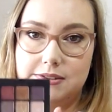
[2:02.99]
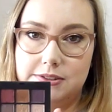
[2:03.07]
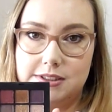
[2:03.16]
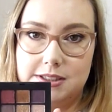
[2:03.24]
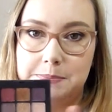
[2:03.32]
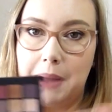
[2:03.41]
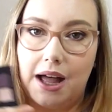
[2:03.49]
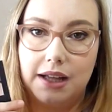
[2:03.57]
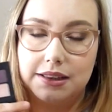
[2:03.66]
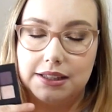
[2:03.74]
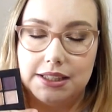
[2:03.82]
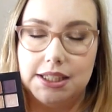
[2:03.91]

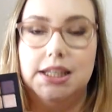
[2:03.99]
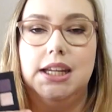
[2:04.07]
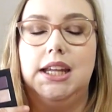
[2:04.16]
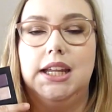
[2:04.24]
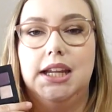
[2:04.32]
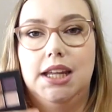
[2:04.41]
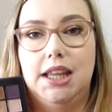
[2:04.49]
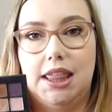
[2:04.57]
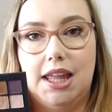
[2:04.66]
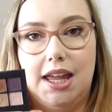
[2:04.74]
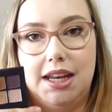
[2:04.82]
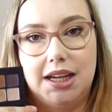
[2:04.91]
sparkle in it
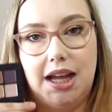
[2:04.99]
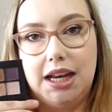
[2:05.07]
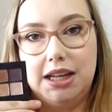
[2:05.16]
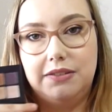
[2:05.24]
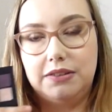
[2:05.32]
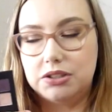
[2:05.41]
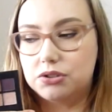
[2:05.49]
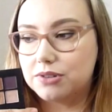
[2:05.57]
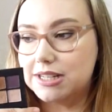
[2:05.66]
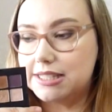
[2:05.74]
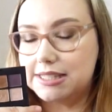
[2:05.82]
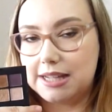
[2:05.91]
that kind of
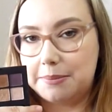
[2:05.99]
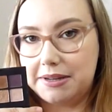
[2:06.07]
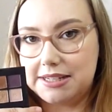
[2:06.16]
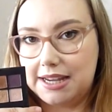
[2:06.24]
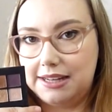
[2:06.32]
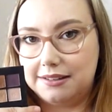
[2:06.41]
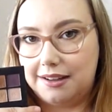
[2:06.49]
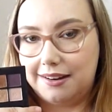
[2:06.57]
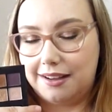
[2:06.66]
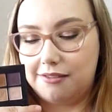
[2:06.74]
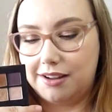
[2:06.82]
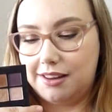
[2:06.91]
dresses up a date night.
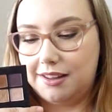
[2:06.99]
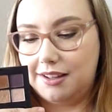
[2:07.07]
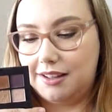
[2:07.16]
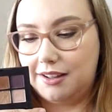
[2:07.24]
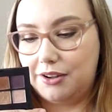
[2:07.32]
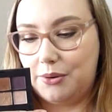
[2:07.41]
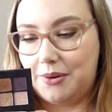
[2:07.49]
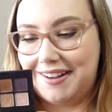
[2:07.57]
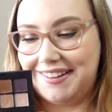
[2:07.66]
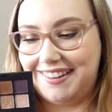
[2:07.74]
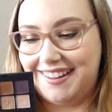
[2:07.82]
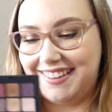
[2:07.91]
I really
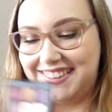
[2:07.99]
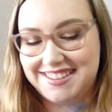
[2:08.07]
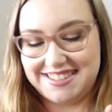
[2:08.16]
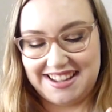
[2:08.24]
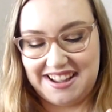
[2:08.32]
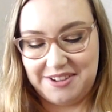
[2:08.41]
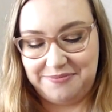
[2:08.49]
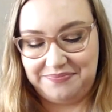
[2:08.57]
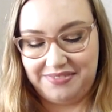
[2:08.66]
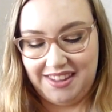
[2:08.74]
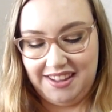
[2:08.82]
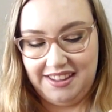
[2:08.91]
quite like this. I
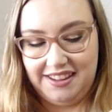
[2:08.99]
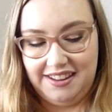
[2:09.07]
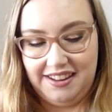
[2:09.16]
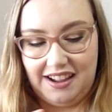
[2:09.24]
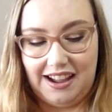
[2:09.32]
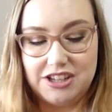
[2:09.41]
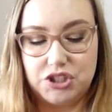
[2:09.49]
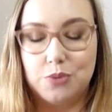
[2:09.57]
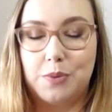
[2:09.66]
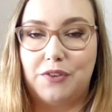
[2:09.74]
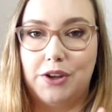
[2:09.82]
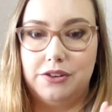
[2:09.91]
do
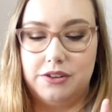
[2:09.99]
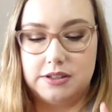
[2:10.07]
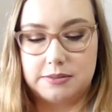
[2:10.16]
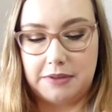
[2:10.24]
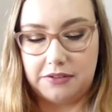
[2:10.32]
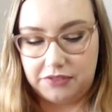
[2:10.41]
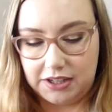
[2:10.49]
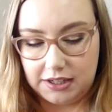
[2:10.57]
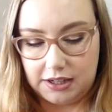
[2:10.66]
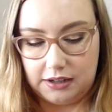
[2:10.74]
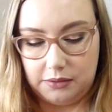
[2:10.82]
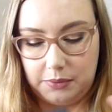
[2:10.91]
prefer to use my
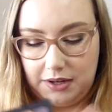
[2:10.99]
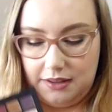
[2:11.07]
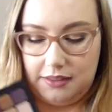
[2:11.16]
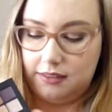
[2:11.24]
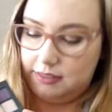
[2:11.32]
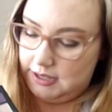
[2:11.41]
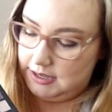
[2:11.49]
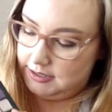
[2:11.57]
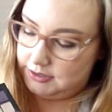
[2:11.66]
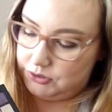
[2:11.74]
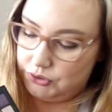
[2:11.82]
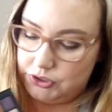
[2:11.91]
finger with
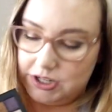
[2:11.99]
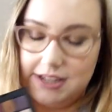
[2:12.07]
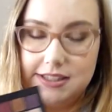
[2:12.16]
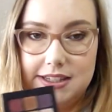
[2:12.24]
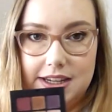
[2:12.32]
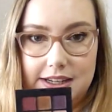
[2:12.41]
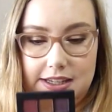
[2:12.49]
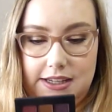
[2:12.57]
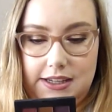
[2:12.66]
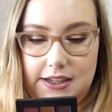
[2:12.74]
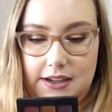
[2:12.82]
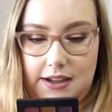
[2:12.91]
these two shades down
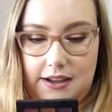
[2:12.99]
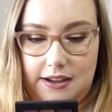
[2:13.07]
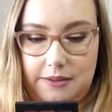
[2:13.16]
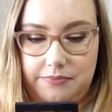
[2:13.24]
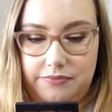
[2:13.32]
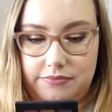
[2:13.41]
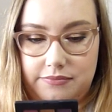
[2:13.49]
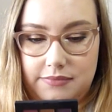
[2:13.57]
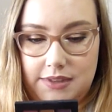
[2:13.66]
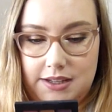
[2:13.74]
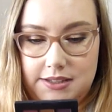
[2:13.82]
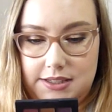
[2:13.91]
here,
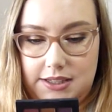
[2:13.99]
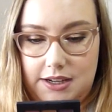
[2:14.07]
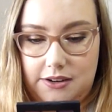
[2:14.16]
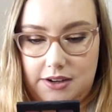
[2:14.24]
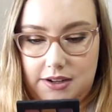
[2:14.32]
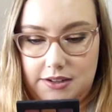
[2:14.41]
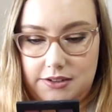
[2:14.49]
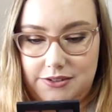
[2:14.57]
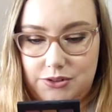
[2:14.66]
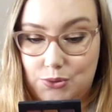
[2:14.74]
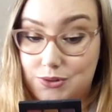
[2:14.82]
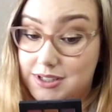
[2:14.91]
Diera and
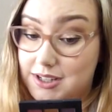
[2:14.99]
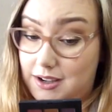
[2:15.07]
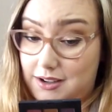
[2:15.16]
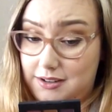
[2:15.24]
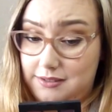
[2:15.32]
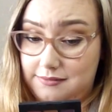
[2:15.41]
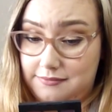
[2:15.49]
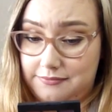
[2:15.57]
Jordan,